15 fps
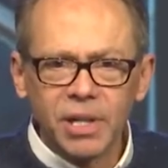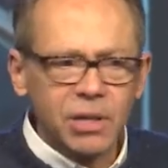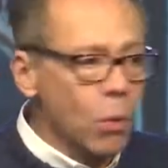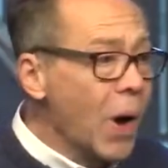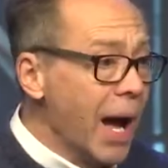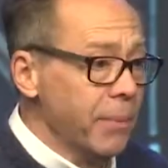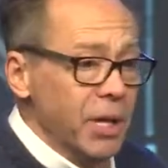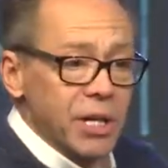
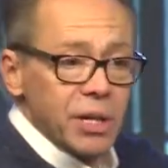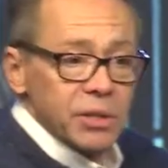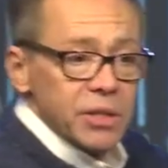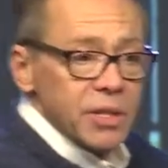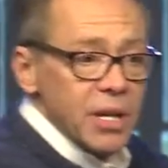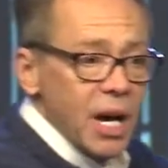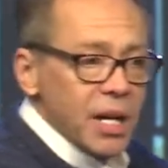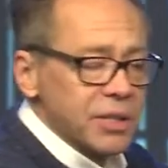Why? Because
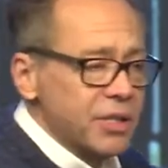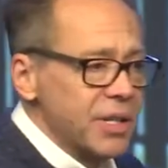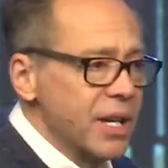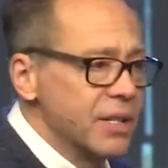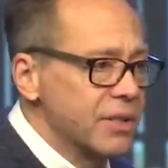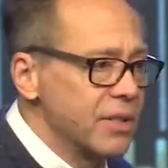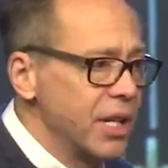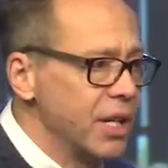God
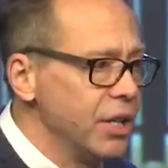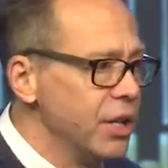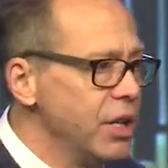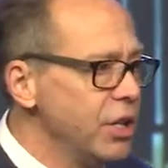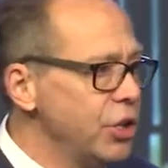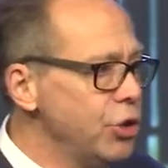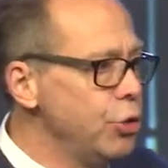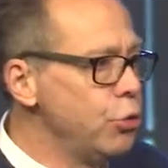says that
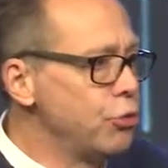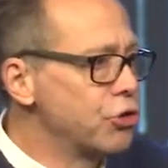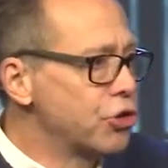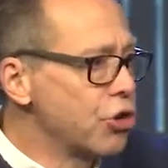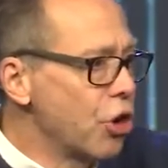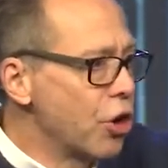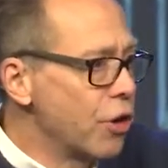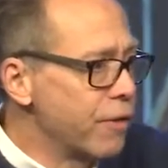you
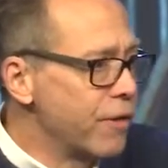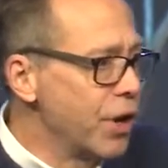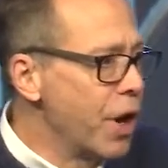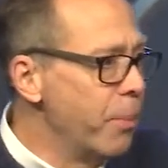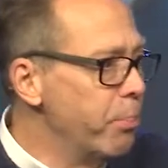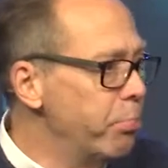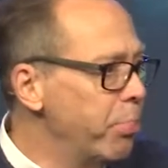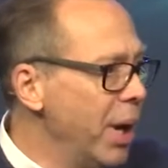serve an
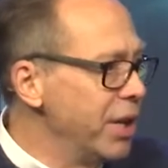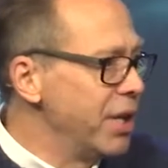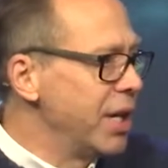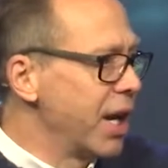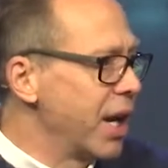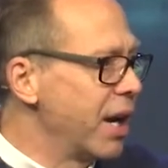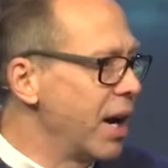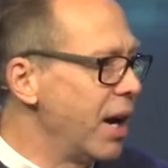
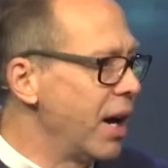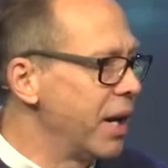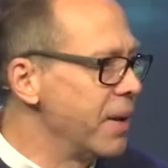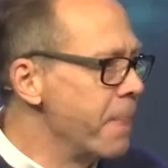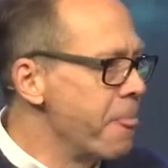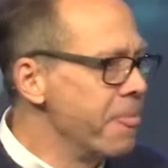abundant God.